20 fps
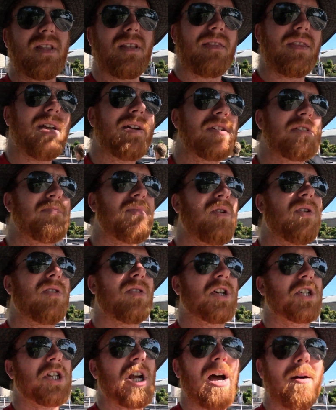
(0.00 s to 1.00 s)
There's
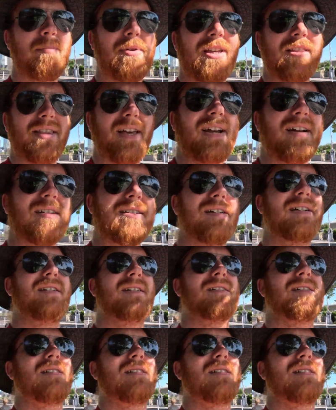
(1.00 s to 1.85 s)
more shopping there.